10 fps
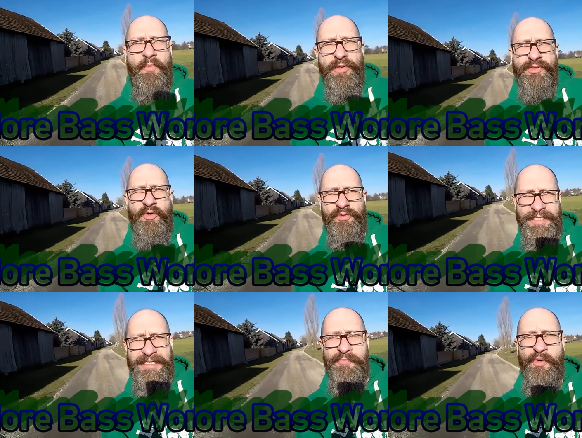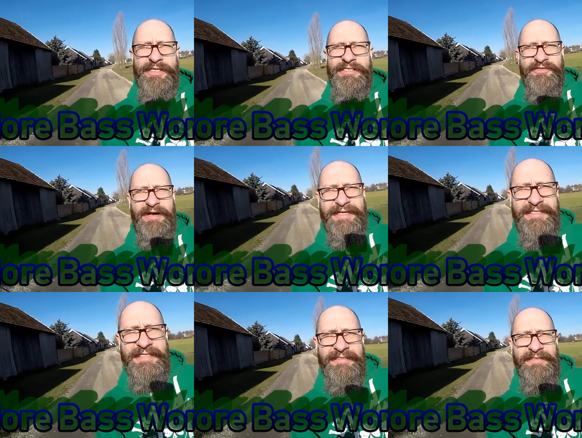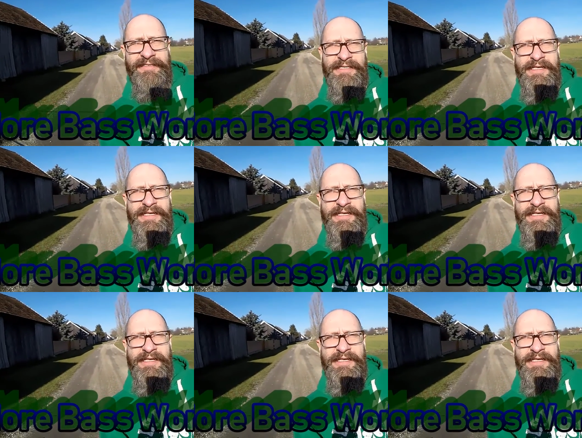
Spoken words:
More talking, more interacting,